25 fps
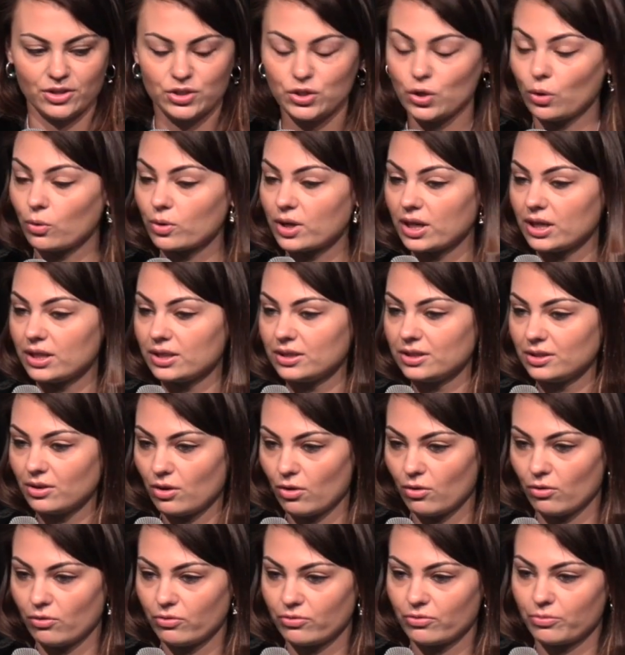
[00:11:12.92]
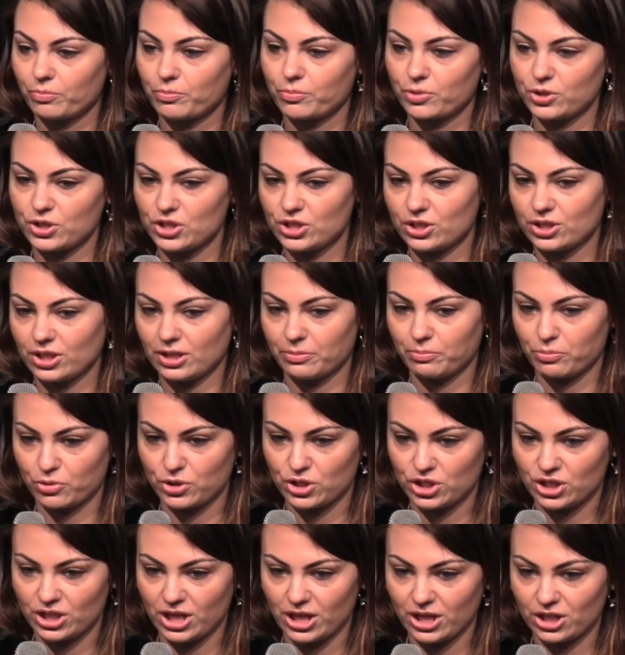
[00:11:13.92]
token of
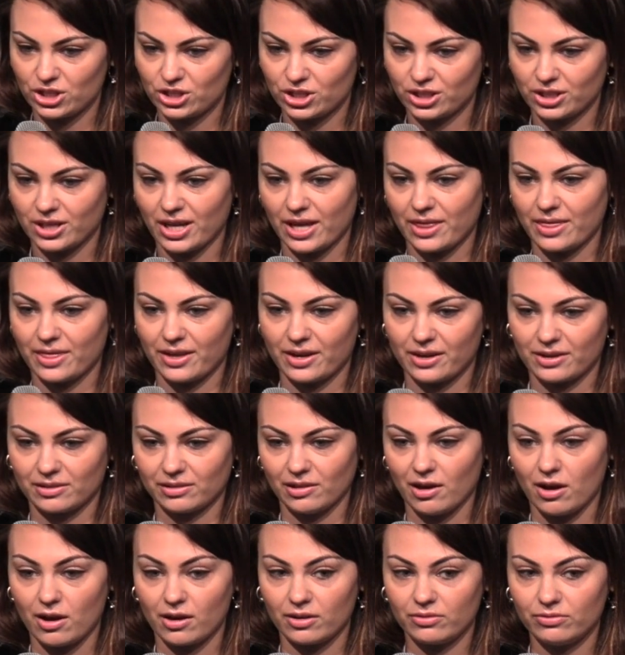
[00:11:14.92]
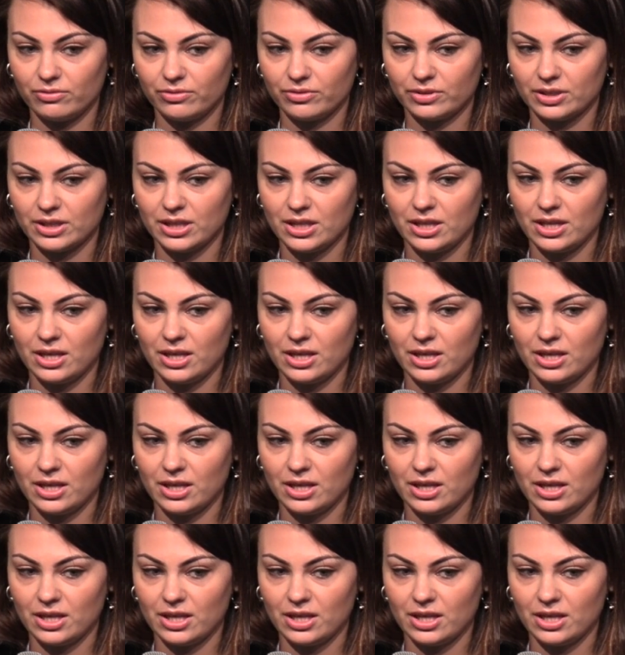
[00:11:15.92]
appreciation and their love.